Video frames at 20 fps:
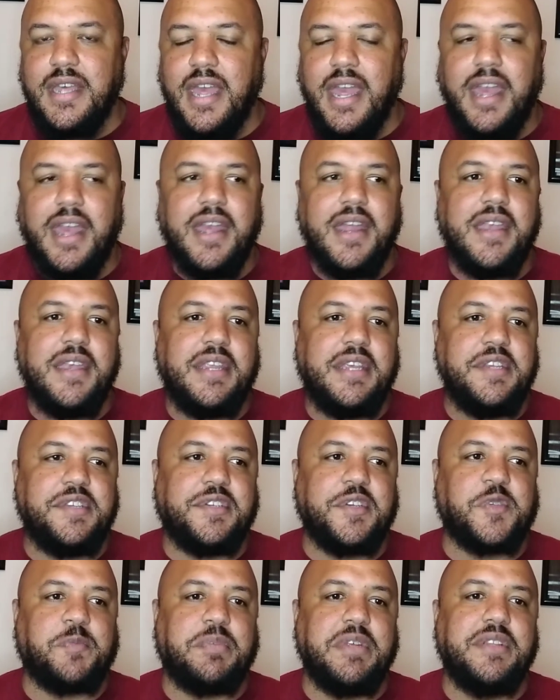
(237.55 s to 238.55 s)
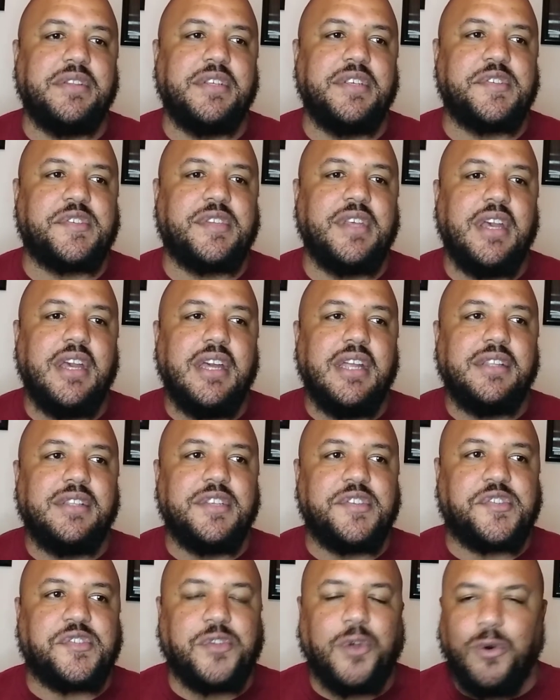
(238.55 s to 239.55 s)
and he's just been this
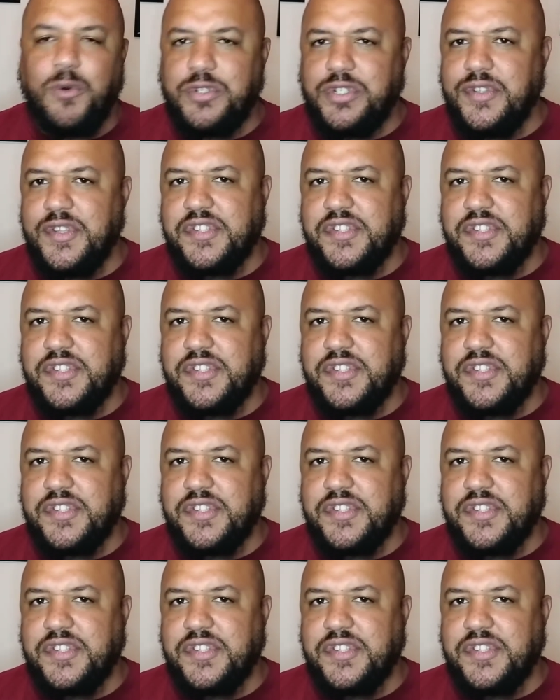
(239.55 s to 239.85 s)
this soldier,